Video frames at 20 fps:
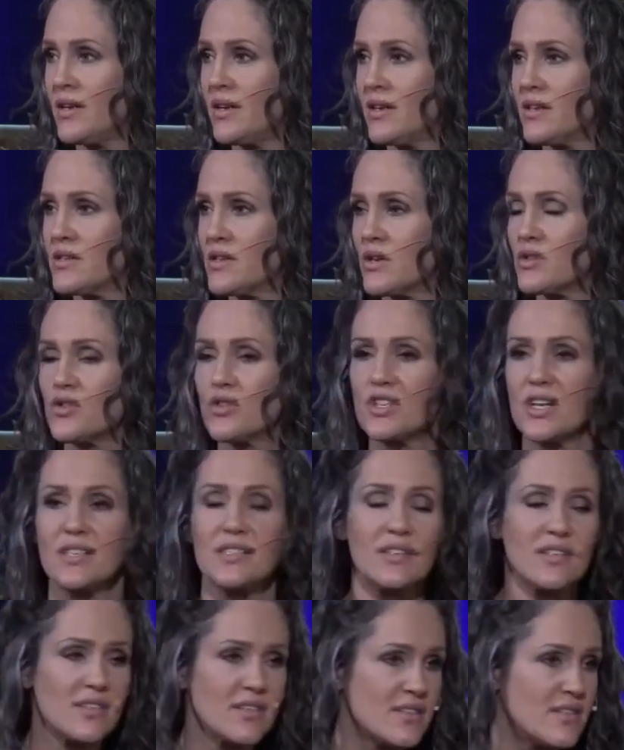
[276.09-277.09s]
Social
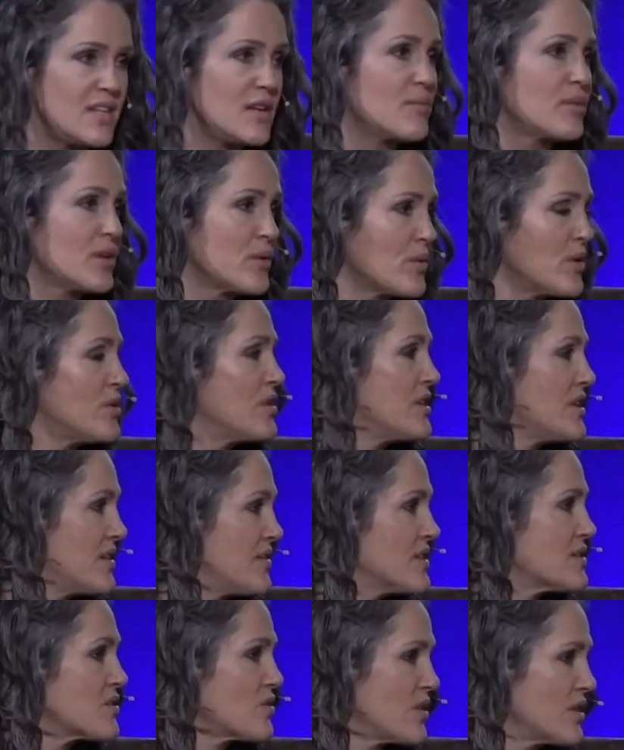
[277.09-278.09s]
justice is deeply rooted in
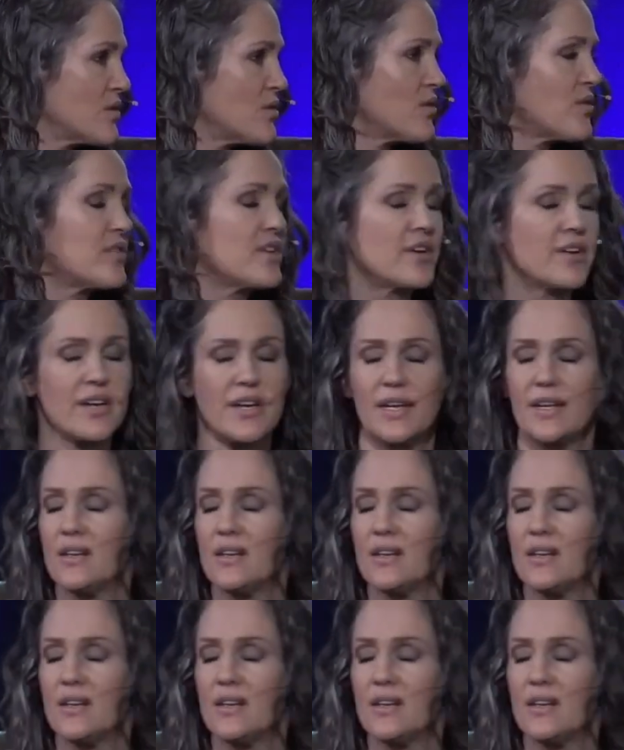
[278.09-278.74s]
this critical theory.